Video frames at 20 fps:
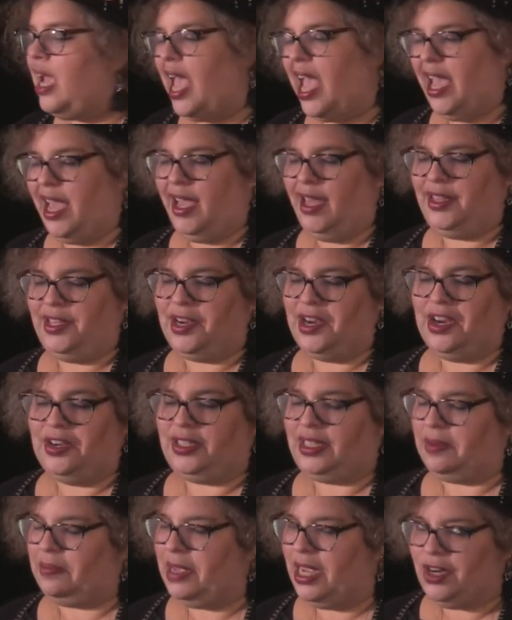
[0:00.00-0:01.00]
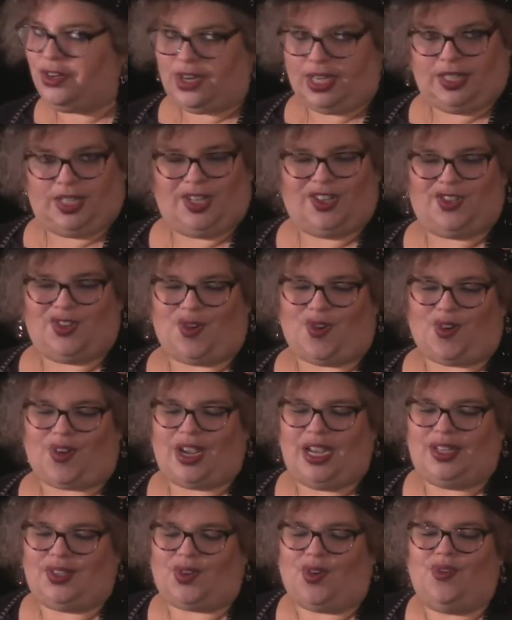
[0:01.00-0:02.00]
And there's some interesting
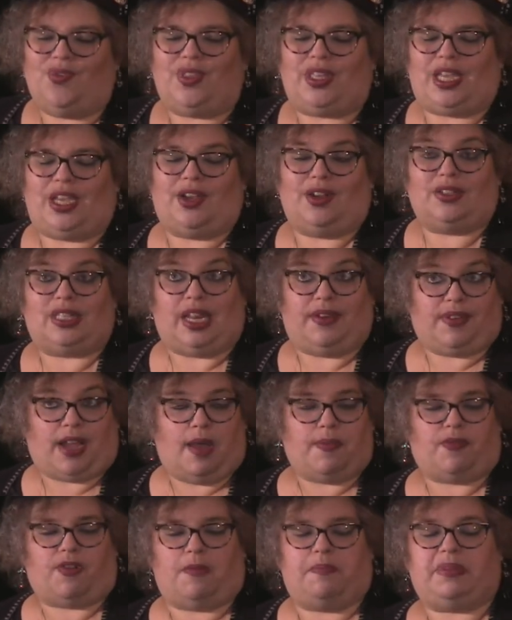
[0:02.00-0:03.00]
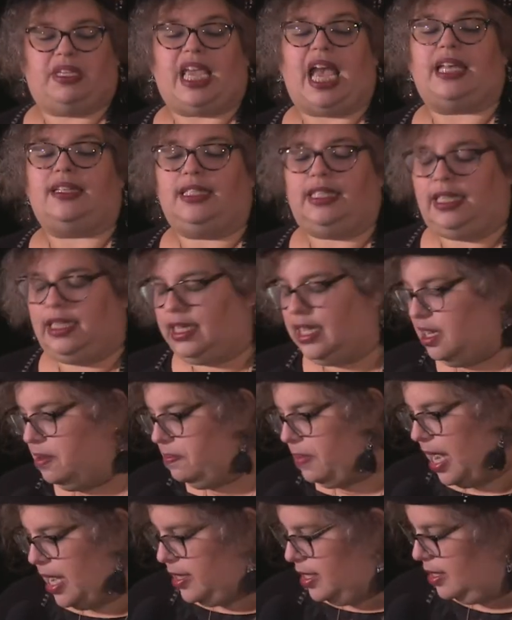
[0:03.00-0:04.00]
stories over the years that have come from guests to the Inn
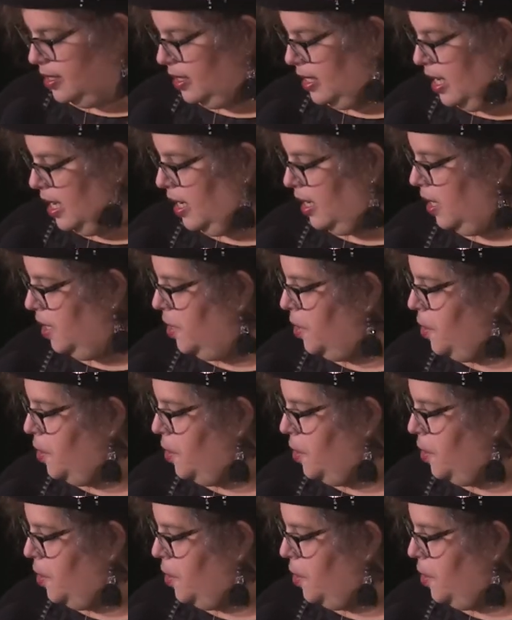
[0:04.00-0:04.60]
by the Sea